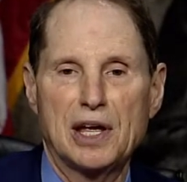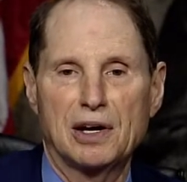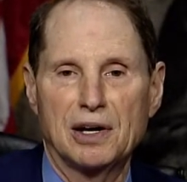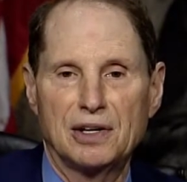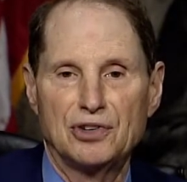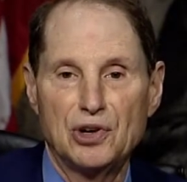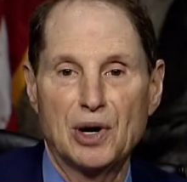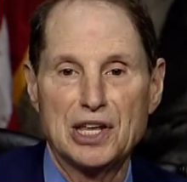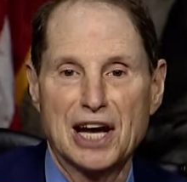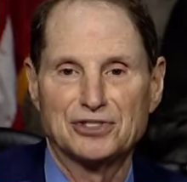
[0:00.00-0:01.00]
could do a
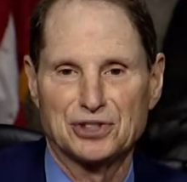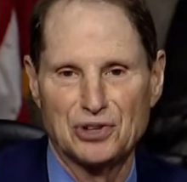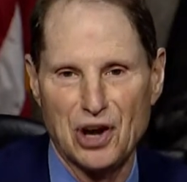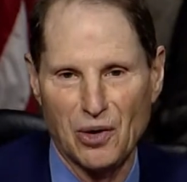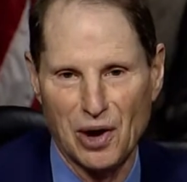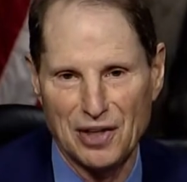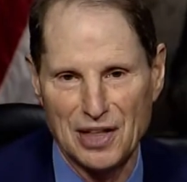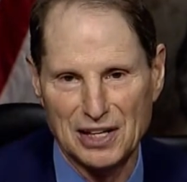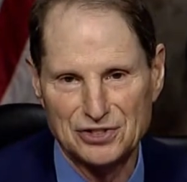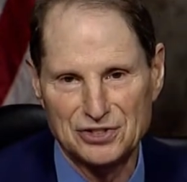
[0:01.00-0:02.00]
yes or no on
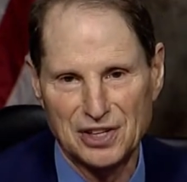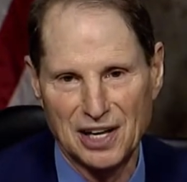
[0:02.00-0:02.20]
this,